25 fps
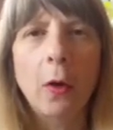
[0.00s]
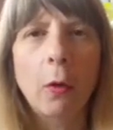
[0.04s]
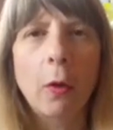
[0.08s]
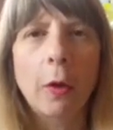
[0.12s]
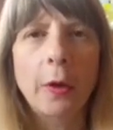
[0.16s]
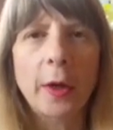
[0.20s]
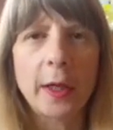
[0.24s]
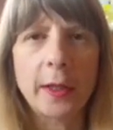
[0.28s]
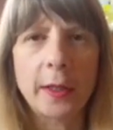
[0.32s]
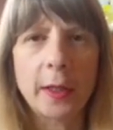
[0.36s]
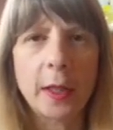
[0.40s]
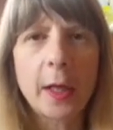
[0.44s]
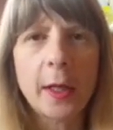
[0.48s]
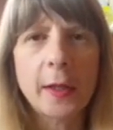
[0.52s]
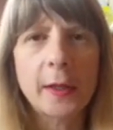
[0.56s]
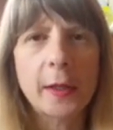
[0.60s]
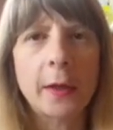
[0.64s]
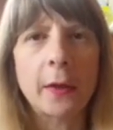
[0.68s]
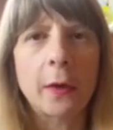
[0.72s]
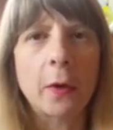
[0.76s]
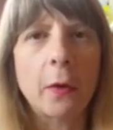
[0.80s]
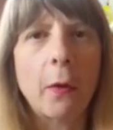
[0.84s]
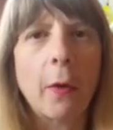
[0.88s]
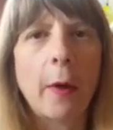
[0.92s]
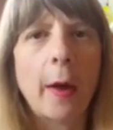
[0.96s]
What it
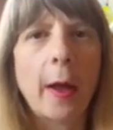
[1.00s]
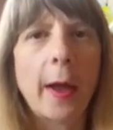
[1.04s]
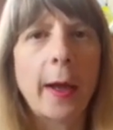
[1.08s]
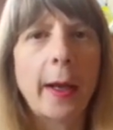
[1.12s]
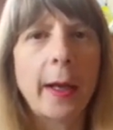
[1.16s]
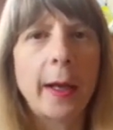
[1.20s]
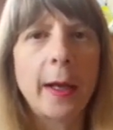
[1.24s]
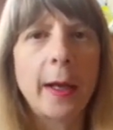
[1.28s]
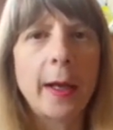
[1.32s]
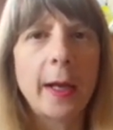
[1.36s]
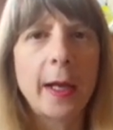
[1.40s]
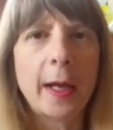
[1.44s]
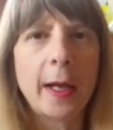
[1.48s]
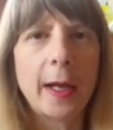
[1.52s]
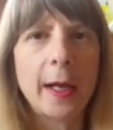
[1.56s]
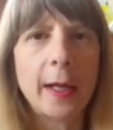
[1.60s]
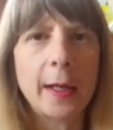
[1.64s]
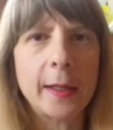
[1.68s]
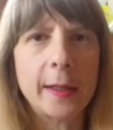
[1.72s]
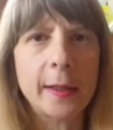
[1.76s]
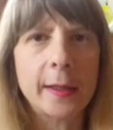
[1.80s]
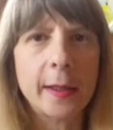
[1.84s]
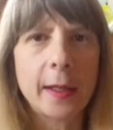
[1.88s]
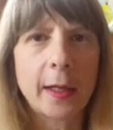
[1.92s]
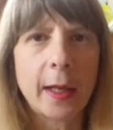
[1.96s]
does, in a way,
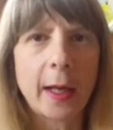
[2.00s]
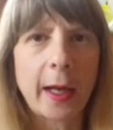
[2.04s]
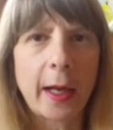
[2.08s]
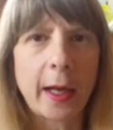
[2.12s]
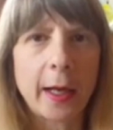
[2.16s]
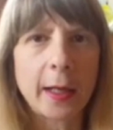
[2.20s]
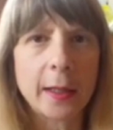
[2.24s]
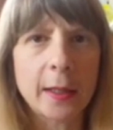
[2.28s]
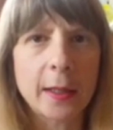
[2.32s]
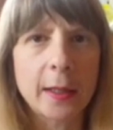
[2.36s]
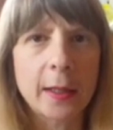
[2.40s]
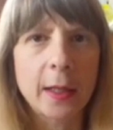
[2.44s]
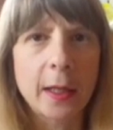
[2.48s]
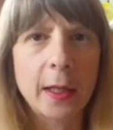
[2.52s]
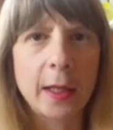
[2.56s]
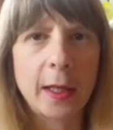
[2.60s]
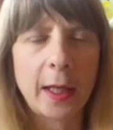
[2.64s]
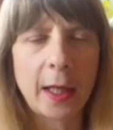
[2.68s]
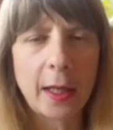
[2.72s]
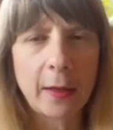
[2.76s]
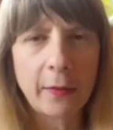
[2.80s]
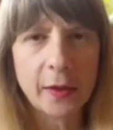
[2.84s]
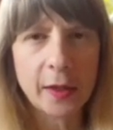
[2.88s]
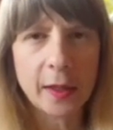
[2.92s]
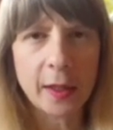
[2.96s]
is it
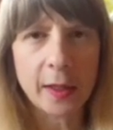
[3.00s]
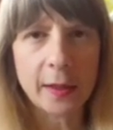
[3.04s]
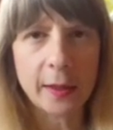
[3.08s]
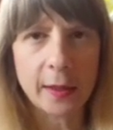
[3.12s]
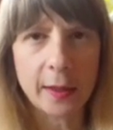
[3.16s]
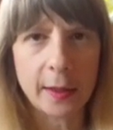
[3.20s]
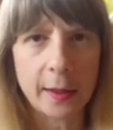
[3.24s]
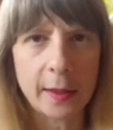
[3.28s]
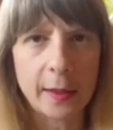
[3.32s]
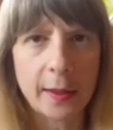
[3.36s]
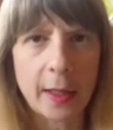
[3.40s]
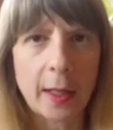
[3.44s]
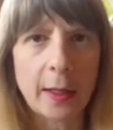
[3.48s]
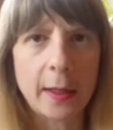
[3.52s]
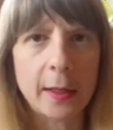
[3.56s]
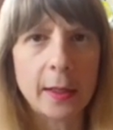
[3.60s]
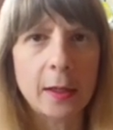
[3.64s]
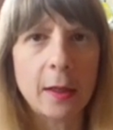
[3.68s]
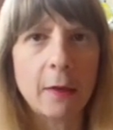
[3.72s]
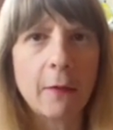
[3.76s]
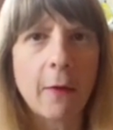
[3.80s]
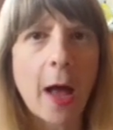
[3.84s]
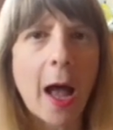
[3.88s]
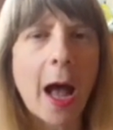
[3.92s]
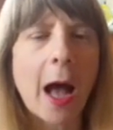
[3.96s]
gives us a
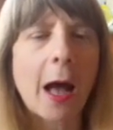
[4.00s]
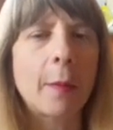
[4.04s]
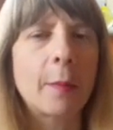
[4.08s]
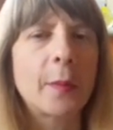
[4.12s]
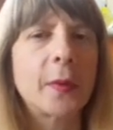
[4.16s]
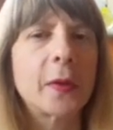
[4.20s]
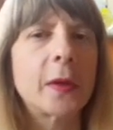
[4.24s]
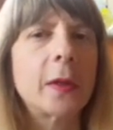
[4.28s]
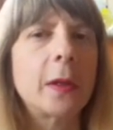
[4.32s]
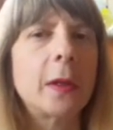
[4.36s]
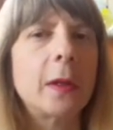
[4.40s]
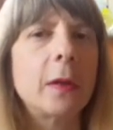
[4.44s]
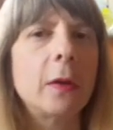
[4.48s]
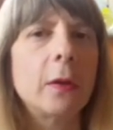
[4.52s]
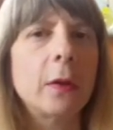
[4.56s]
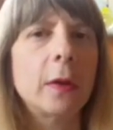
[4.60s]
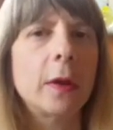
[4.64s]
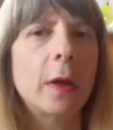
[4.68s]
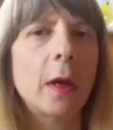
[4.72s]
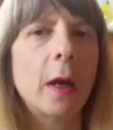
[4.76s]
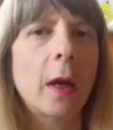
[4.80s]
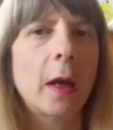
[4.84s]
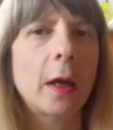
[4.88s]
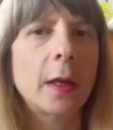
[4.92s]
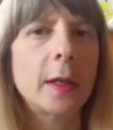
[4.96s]
sense of absolute
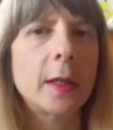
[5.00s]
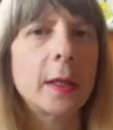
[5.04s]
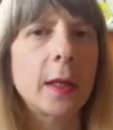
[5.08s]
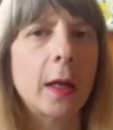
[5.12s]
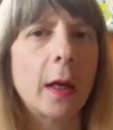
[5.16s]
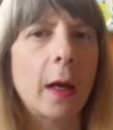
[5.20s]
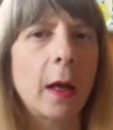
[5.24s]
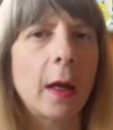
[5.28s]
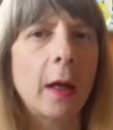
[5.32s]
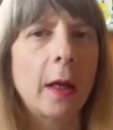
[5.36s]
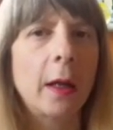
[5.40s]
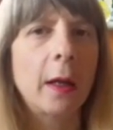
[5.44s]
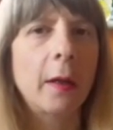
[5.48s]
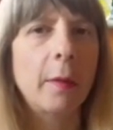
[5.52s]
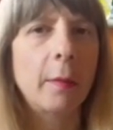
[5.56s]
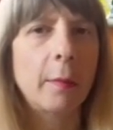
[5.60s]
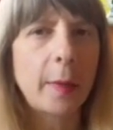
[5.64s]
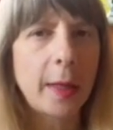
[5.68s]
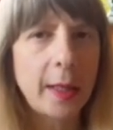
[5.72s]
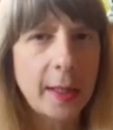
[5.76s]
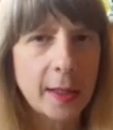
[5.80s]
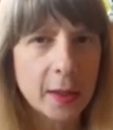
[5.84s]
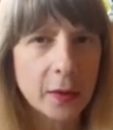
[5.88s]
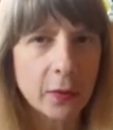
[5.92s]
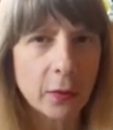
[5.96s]
and utter
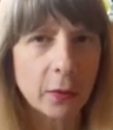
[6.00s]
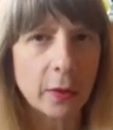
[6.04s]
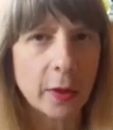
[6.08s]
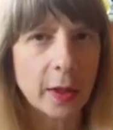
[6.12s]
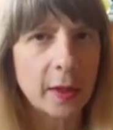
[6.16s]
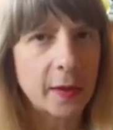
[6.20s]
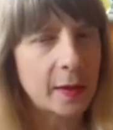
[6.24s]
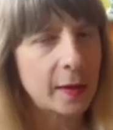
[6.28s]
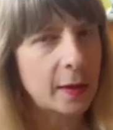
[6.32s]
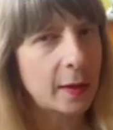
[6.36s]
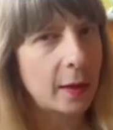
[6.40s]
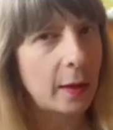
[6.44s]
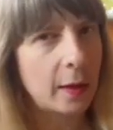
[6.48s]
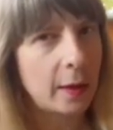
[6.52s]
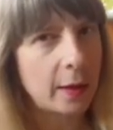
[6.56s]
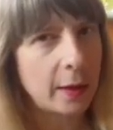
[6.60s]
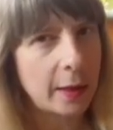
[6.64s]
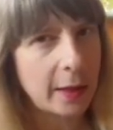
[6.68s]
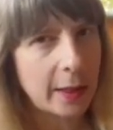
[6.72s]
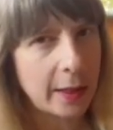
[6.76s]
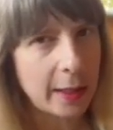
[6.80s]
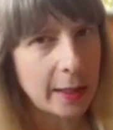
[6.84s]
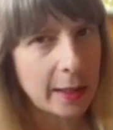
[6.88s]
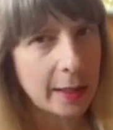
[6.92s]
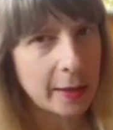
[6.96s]
peacefulness and
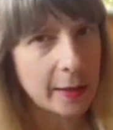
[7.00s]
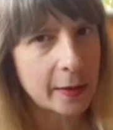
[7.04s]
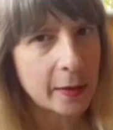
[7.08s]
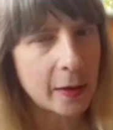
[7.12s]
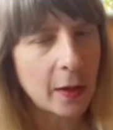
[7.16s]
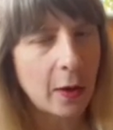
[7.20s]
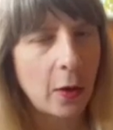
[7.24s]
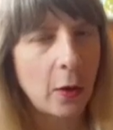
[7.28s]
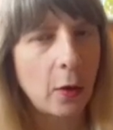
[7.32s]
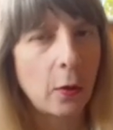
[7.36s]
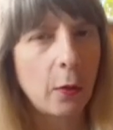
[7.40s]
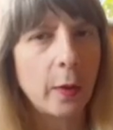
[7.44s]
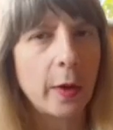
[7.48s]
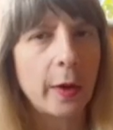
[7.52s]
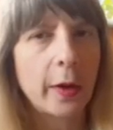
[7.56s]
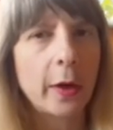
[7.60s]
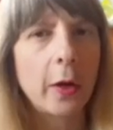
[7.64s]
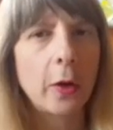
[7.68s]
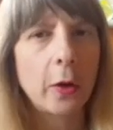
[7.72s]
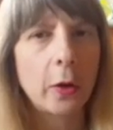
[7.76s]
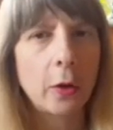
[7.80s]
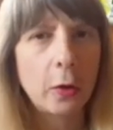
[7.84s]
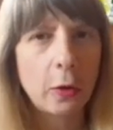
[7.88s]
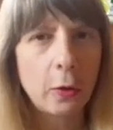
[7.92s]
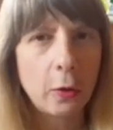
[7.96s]
ease with
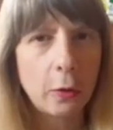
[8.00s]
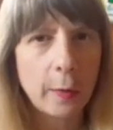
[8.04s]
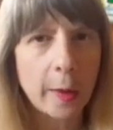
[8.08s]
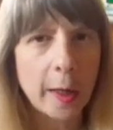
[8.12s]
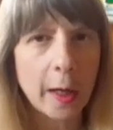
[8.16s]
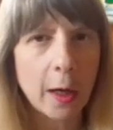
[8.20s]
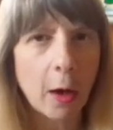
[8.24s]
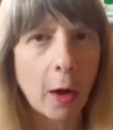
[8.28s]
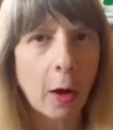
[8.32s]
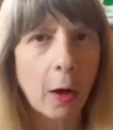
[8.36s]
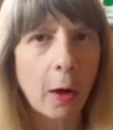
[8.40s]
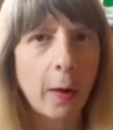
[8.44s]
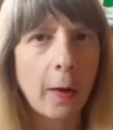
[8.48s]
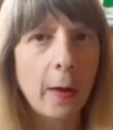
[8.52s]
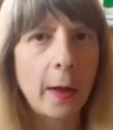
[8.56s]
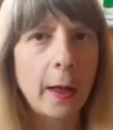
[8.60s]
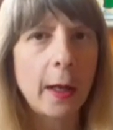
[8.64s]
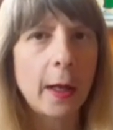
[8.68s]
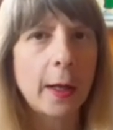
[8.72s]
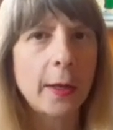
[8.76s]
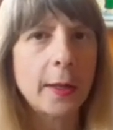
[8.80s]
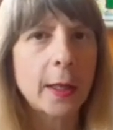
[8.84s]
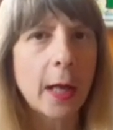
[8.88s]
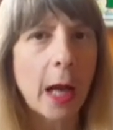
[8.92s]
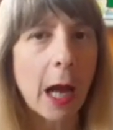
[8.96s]
who we are
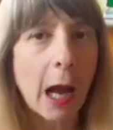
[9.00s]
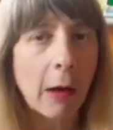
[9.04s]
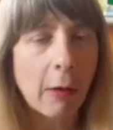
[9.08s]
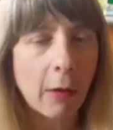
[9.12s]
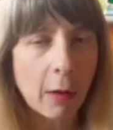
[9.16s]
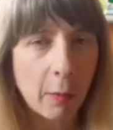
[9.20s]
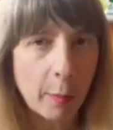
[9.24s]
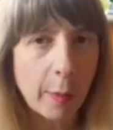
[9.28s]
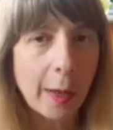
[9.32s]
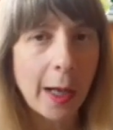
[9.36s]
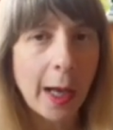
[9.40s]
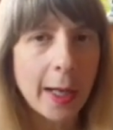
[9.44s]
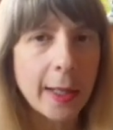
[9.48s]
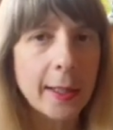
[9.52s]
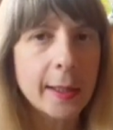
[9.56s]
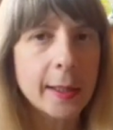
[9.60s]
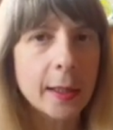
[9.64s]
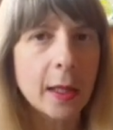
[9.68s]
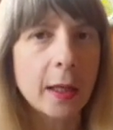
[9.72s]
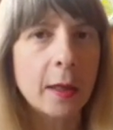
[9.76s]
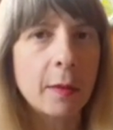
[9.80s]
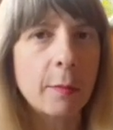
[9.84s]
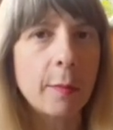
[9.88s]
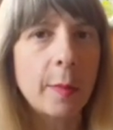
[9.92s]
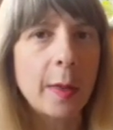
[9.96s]
and our
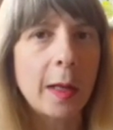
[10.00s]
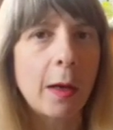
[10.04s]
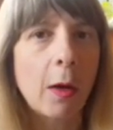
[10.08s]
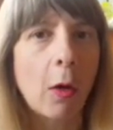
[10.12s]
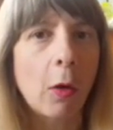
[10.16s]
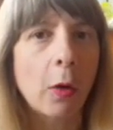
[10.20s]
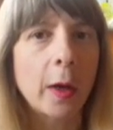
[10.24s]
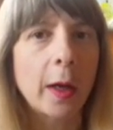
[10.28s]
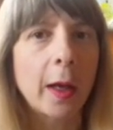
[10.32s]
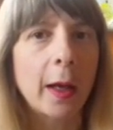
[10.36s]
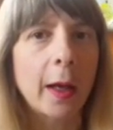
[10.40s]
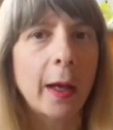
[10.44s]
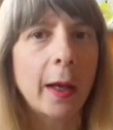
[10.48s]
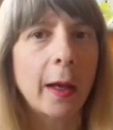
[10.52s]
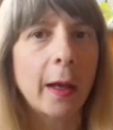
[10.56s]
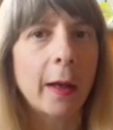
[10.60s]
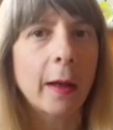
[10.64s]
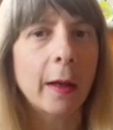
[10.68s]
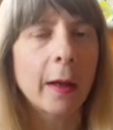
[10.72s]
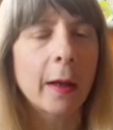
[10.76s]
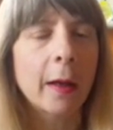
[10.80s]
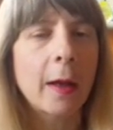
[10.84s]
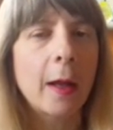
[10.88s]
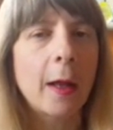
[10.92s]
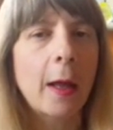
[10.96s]
place and belonging
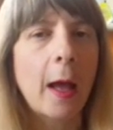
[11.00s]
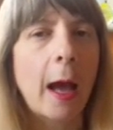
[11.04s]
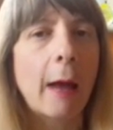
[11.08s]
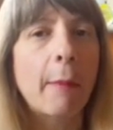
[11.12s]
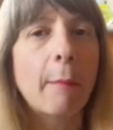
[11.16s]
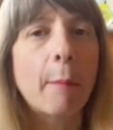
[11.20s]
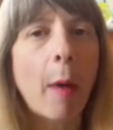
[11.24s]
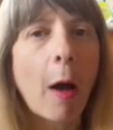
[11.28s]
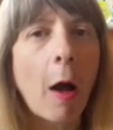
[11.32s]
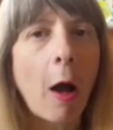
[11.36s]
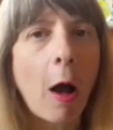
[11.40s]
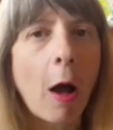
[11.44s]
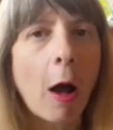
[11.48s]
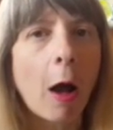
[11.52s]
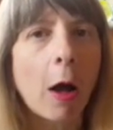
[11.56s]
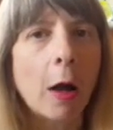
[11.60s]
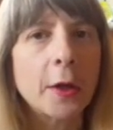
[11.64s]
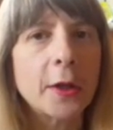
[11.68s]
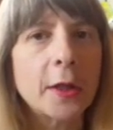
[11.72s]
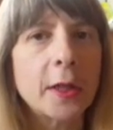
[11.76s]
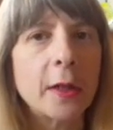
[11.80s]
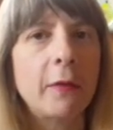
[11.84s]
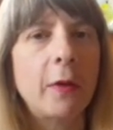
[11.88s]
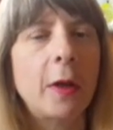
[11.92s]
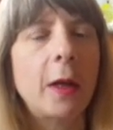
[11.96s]
and
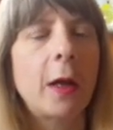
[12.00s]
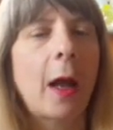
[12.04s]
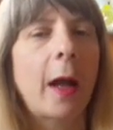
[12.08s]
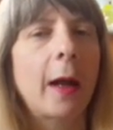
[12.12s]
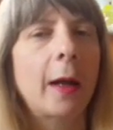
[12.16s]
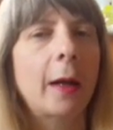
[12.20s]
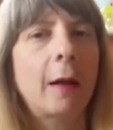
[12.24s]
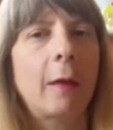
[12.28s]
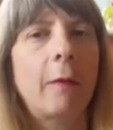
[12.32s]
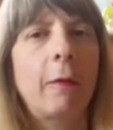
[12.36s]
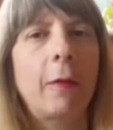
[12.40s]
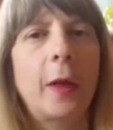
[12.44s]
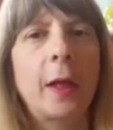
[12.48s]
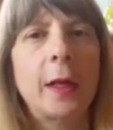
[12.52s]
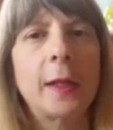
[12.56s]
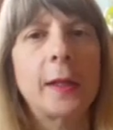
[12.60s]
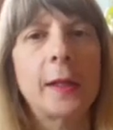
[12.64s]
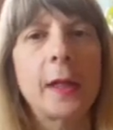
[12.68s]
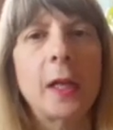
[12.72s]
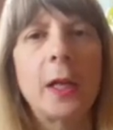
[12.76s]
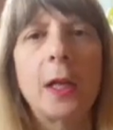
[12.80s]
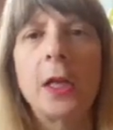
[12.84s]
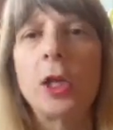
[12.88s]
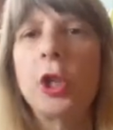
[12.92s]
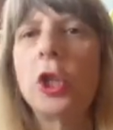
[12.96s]
part, if you like, of this
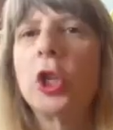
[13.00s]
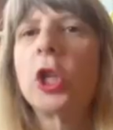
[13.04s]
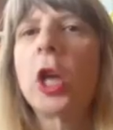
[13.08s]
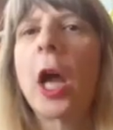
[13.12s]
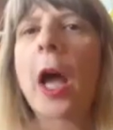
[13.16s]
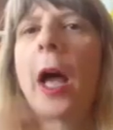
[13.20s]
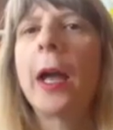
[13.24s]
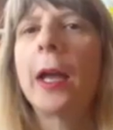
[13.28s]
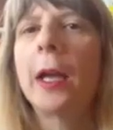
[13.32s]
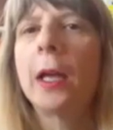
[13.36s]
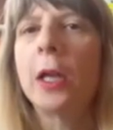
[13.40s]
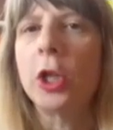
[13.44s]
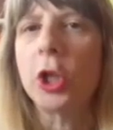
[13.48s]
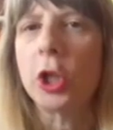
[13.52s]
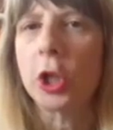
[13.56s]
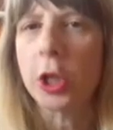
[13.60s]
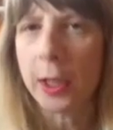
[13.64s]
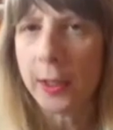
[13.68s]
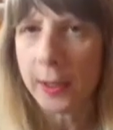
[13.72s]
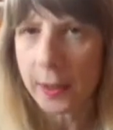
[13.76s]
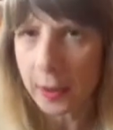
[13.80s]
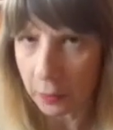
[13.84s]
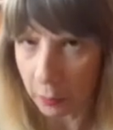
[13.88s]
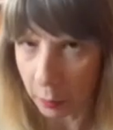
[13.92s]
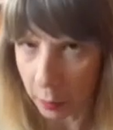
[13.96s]
giant
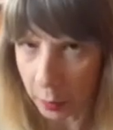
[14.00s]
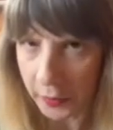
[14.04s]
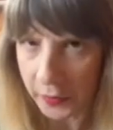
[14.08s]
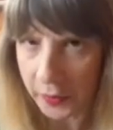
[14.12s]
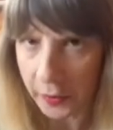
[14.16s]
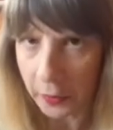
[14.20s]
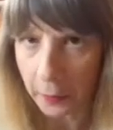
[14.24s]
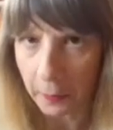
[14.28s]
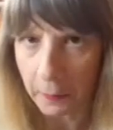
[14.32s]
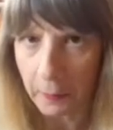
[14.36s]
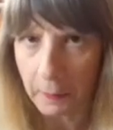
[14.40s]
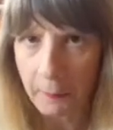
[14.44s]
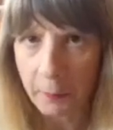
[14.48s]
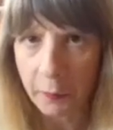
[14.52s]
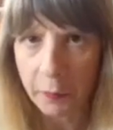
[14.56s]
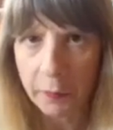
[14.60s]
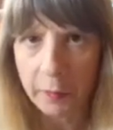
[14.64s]
jigsaw puzzle